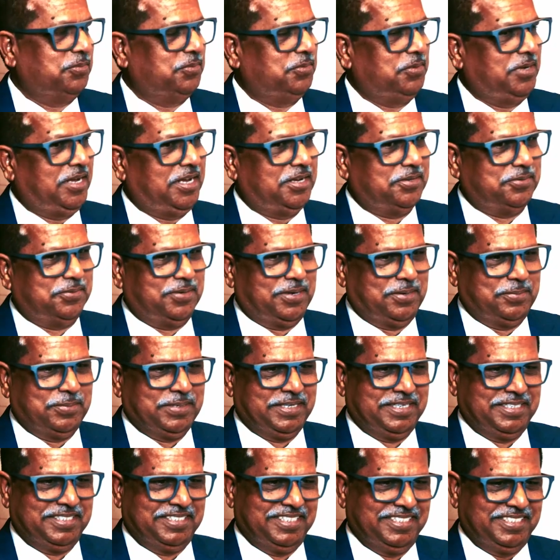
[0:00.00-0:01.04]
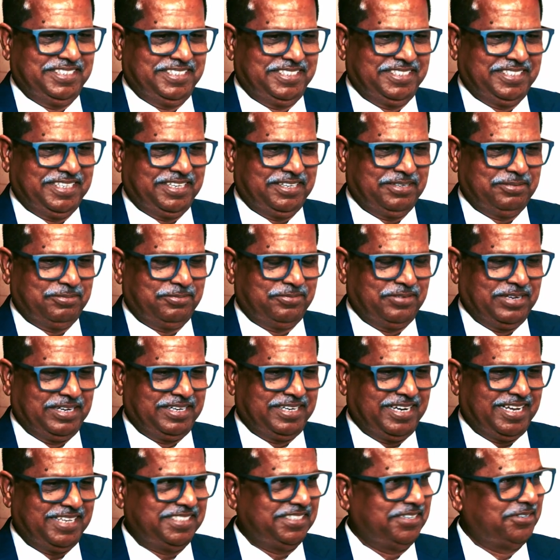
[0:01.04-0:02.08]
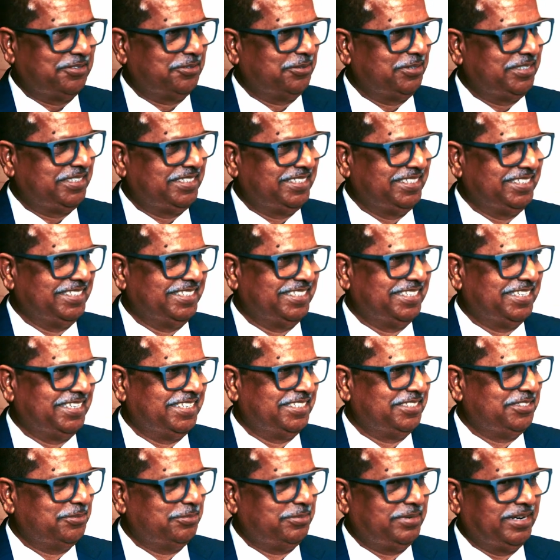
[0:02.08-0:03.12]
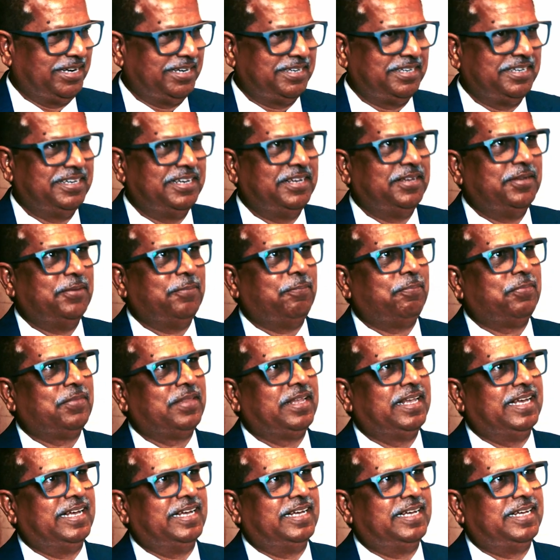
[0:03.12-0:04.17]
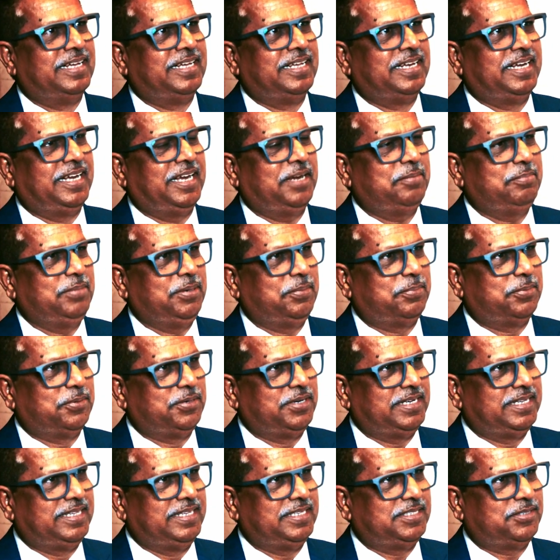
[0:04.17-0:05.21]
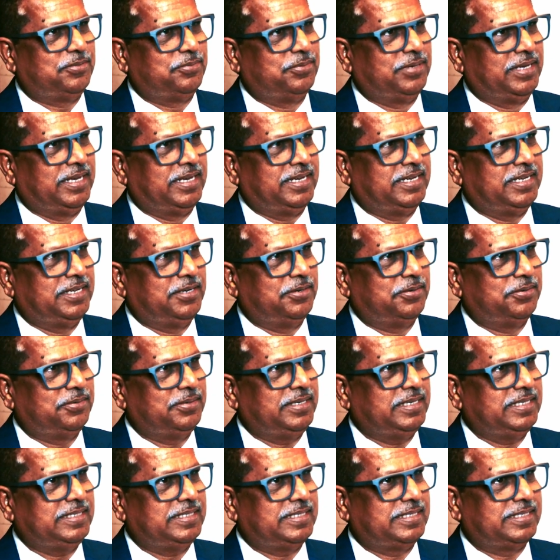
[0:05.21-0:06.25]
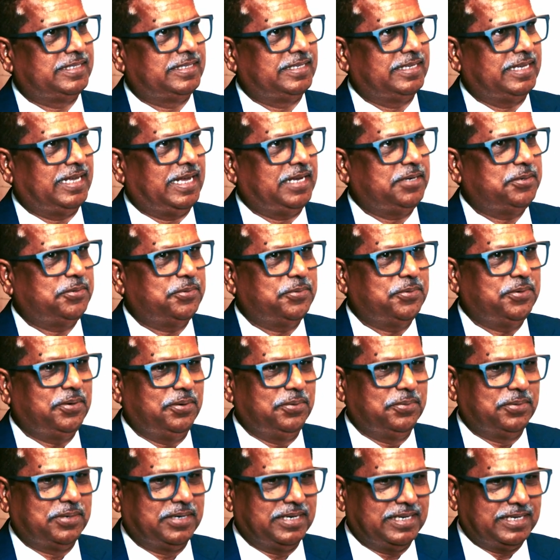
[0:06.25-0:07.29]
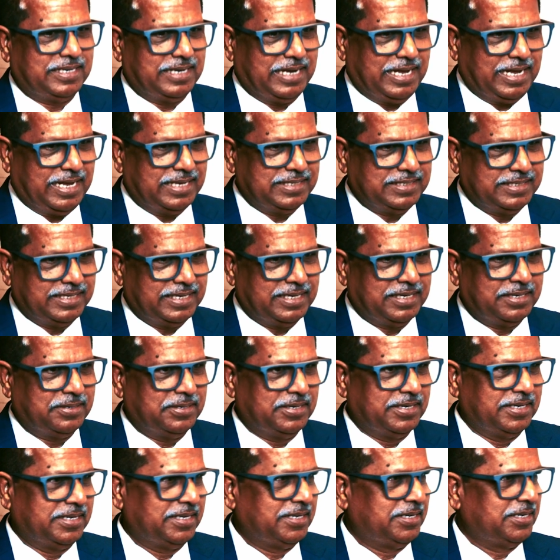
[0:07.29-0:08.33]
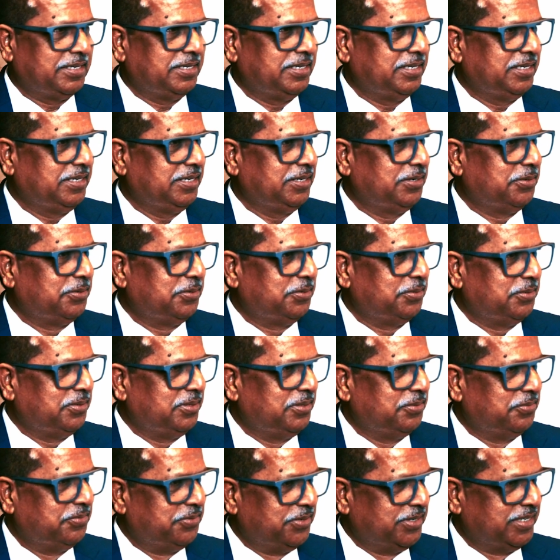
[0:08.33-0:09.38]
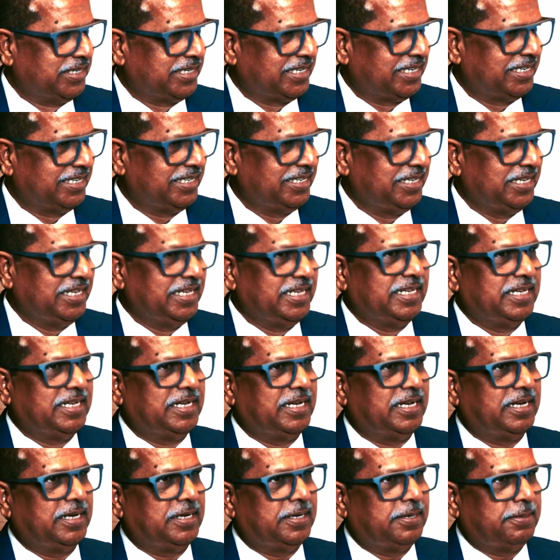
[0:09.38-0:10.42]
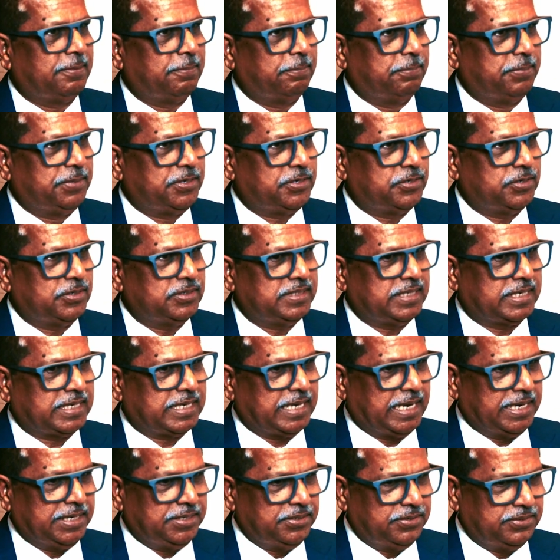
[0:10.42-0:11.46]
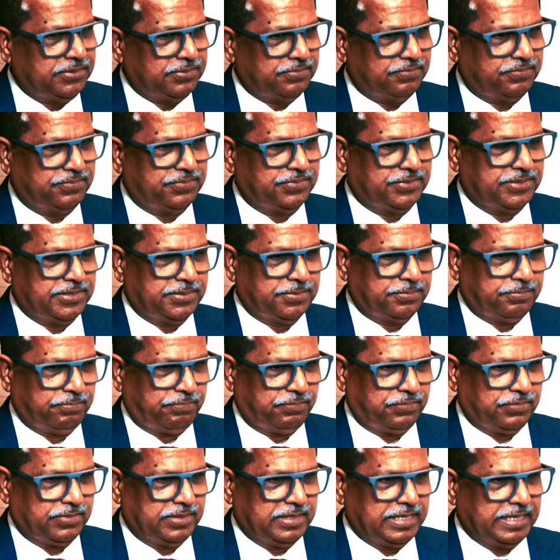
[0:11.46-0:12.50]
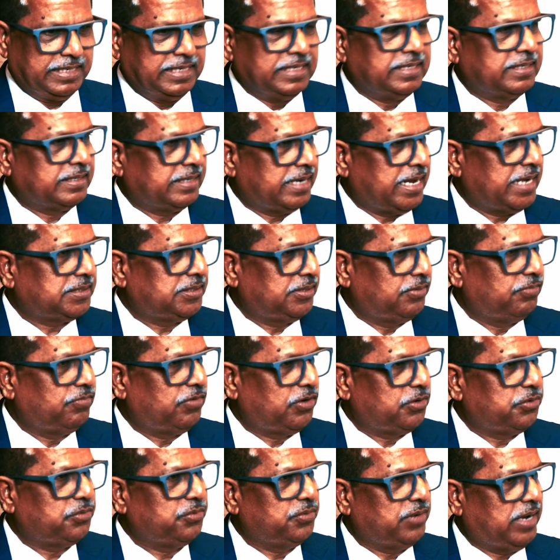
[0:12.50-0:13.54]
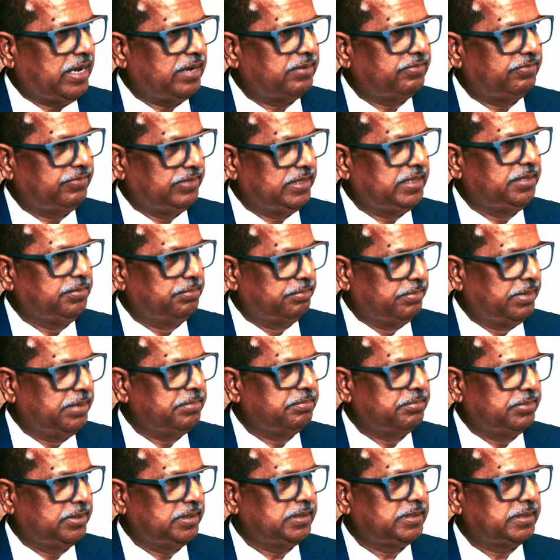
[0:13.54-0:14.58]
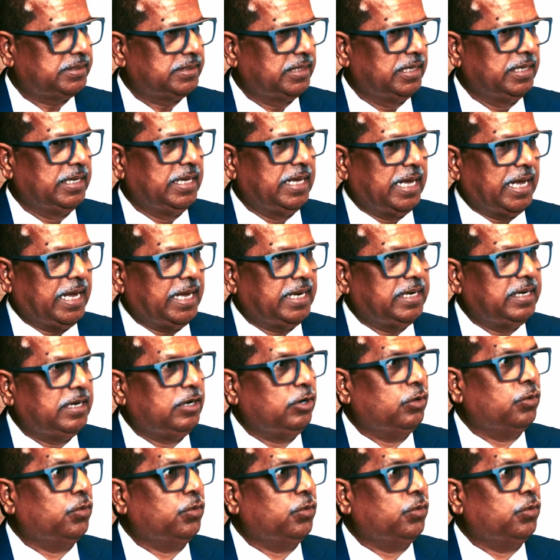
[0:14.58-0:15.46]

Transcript: Wow, I mean, this is a fantastic question, Jubran. Let me put it this way, you know, I don't look it as a, you know, the work, because the kind of the interaction what you have with the members and